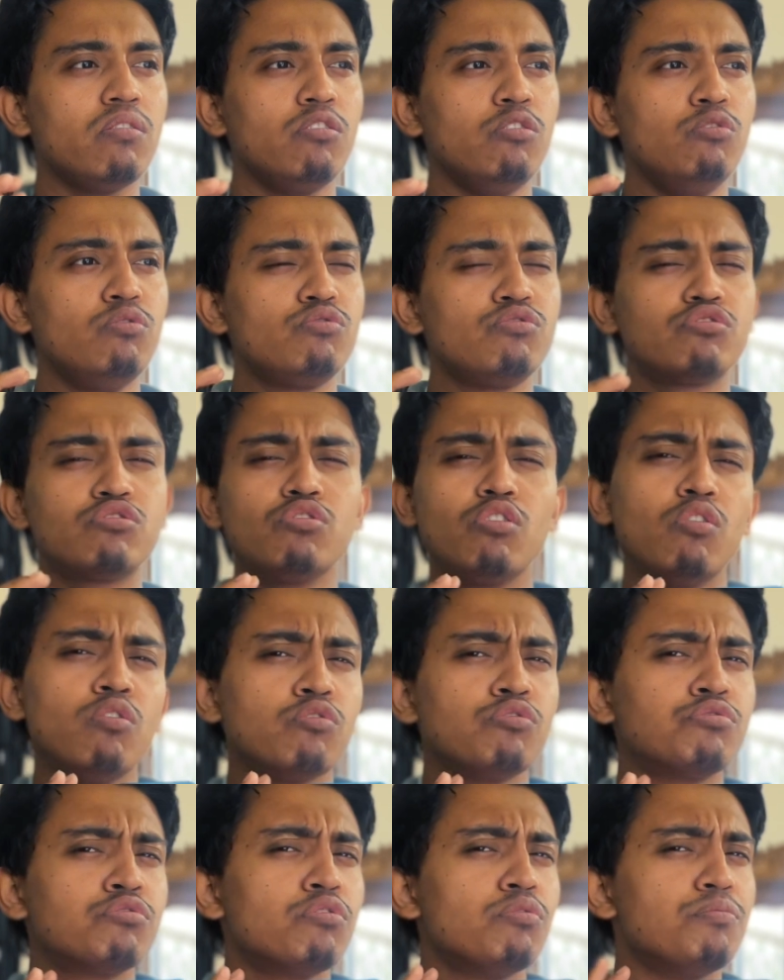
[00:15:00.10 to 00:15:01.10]
look so
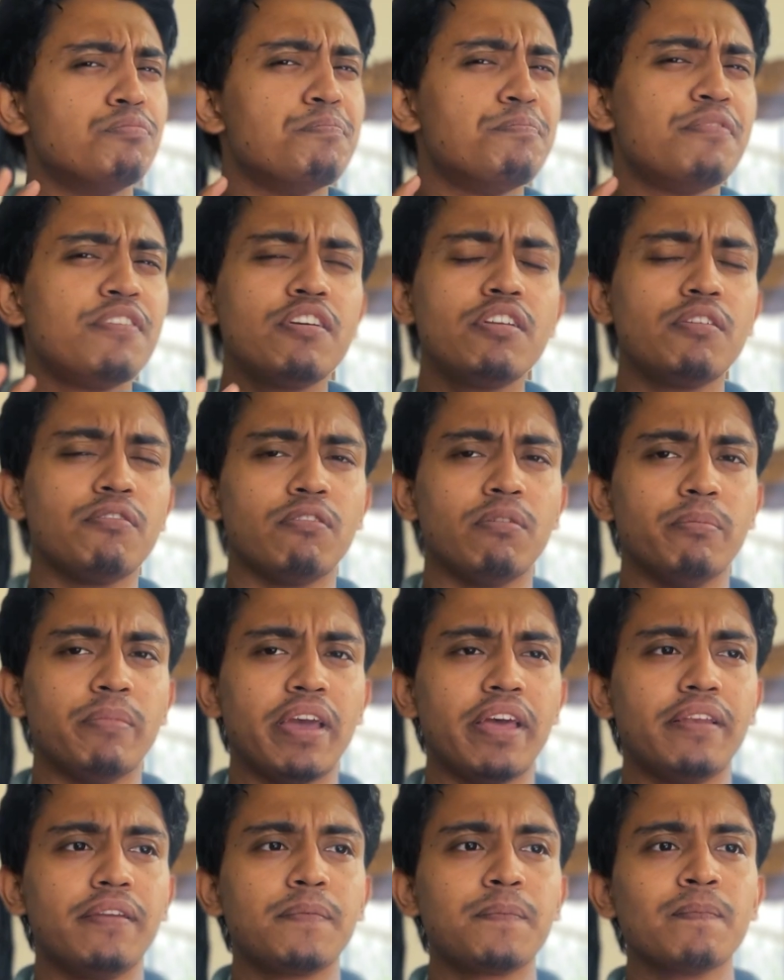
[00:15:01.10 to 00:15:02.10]
beautiful,
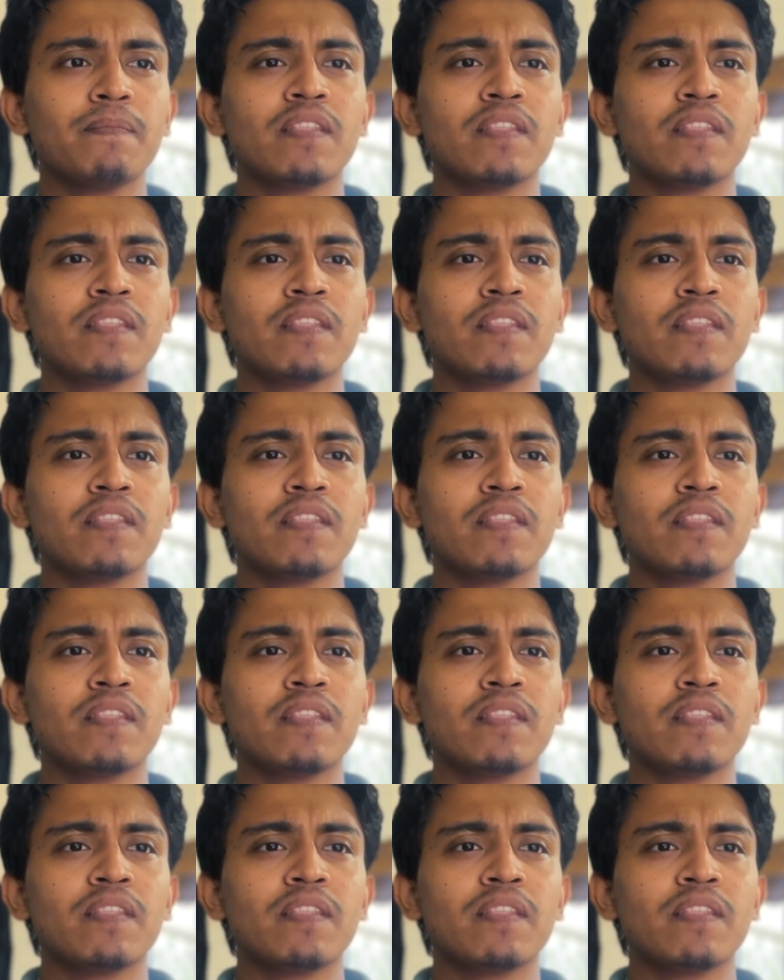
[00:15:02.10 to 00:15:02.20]
man.